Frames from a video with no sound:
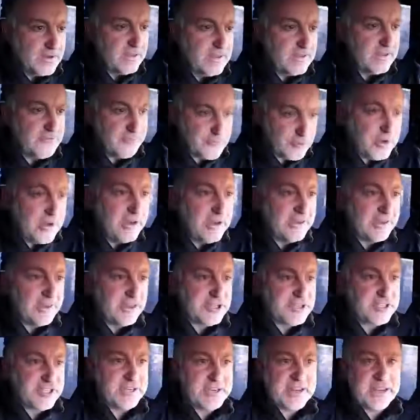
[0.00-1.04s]
if really the
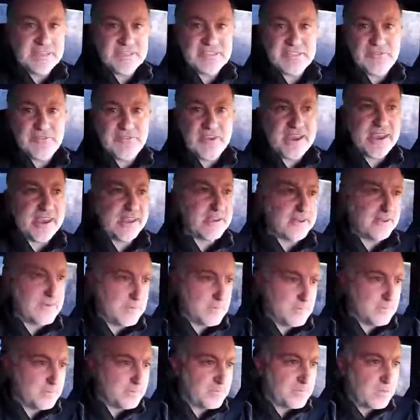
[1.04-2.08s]
shit hits the fan,
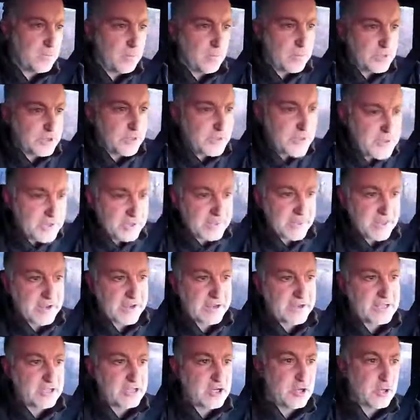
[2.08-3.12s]
what do you think they're
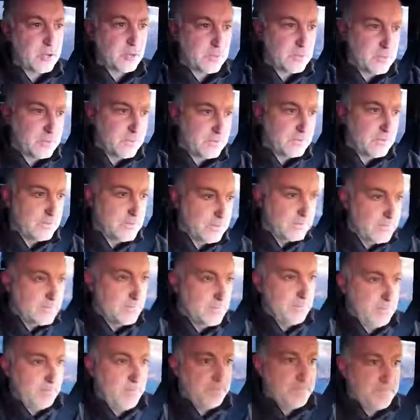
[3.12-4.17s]
gonna do?
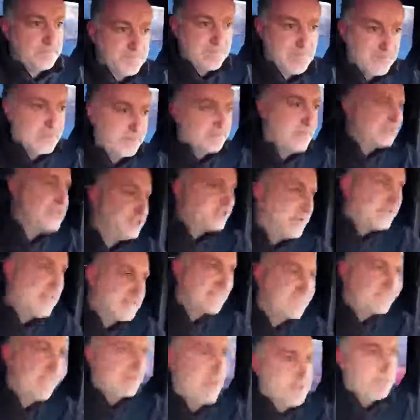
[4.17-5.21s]
they're
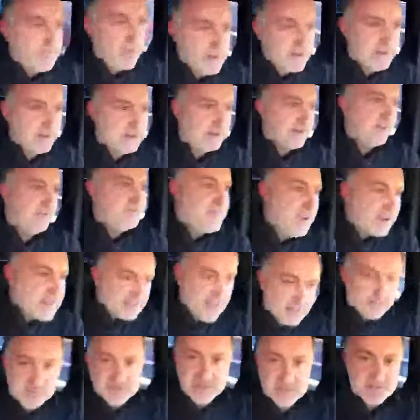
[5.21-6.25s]
just gonna be
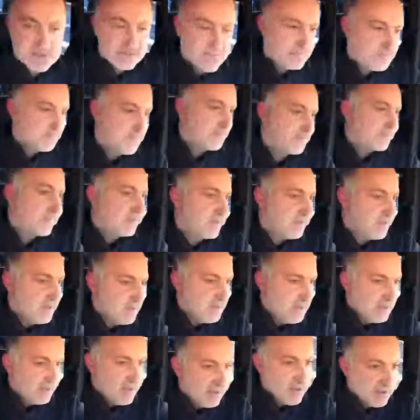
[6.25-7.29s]
victims.
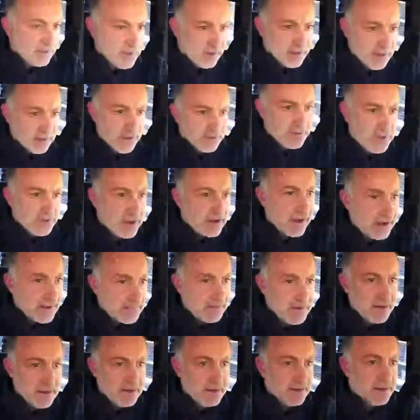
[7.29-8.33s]
They're gonna
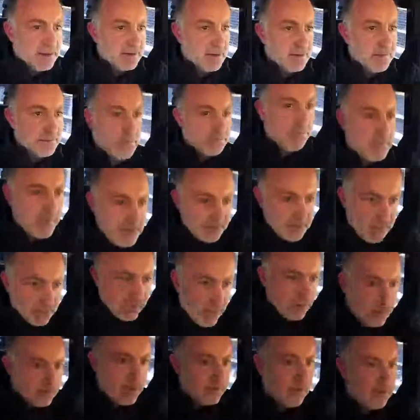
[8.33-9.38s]
be
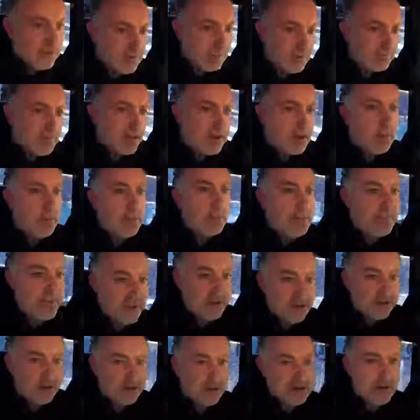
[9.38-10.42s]
people that are
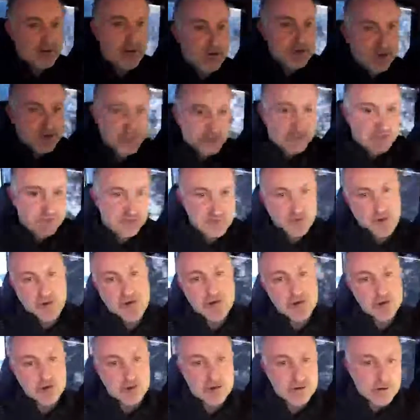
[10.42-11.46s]
bigger,
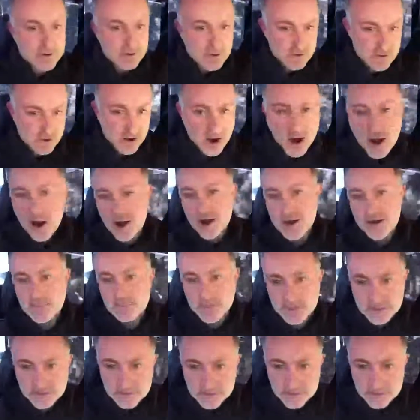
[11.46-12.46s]
stronger, armed.